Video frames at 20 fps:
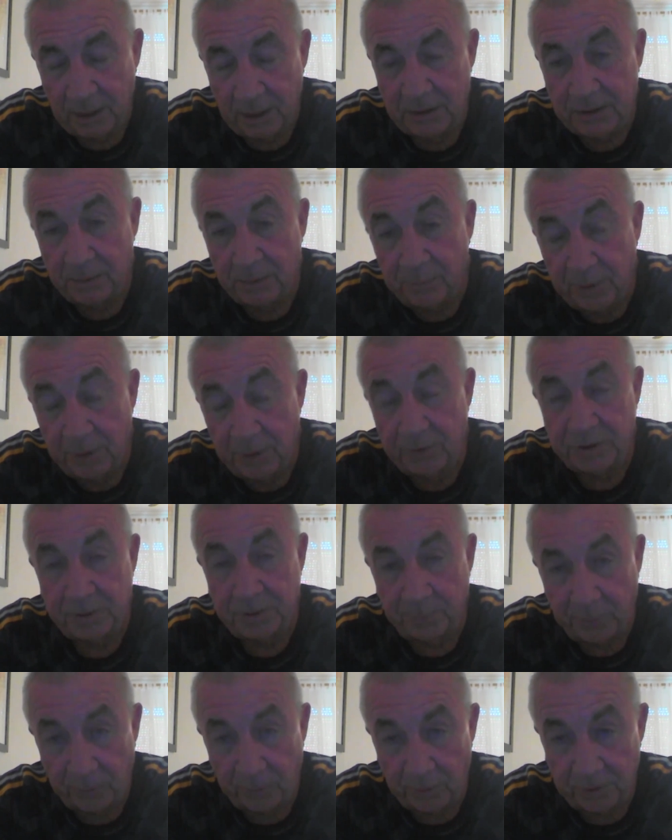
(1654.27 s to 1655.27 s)
is the
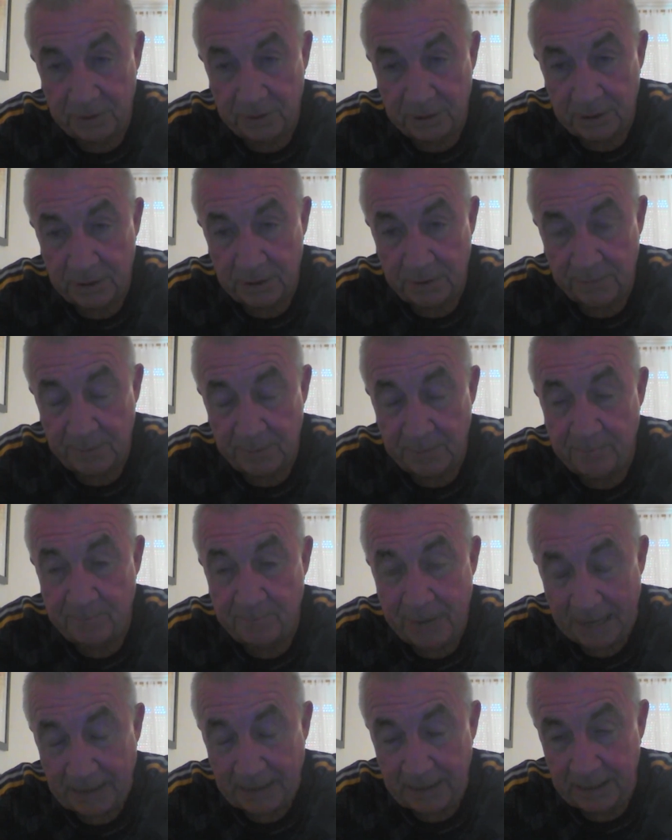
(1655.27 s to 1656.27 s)
Blues supporters have been
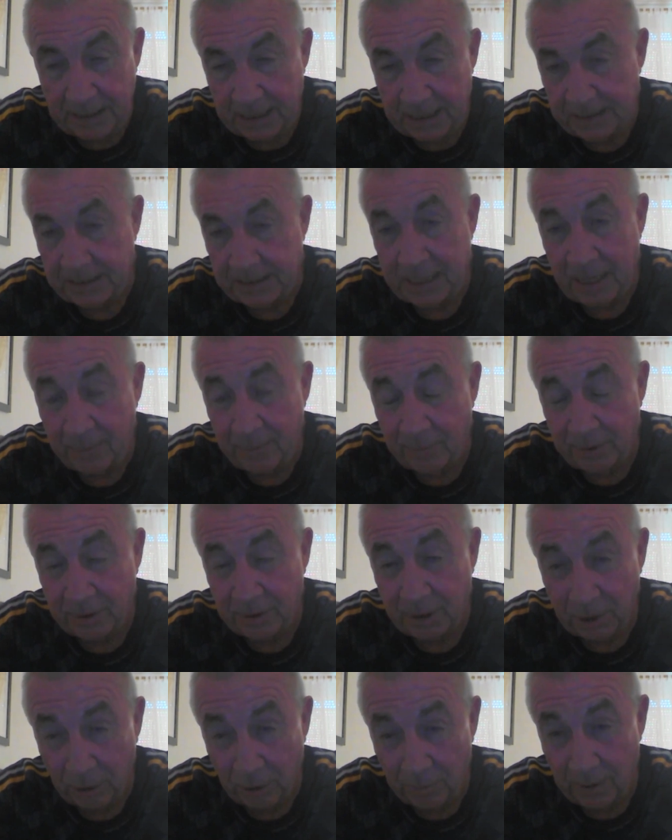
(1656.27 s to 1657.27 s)
badly let down by
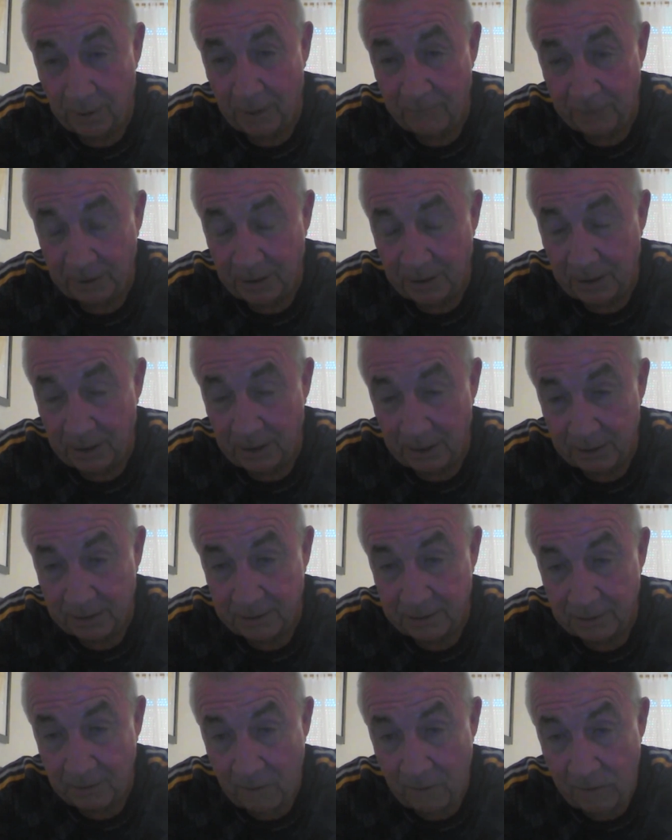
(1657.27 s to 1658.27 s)
the club over the
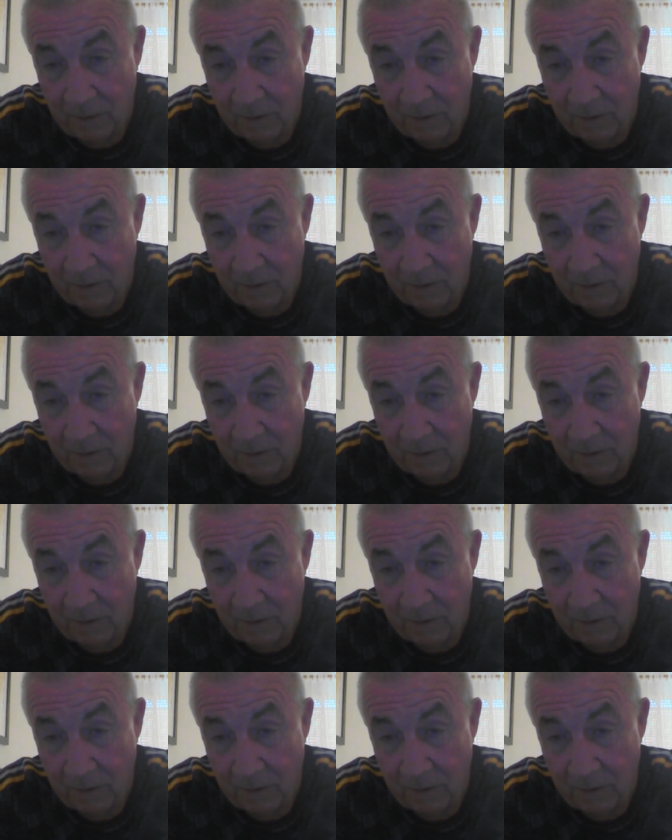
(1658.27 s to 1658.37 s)
years.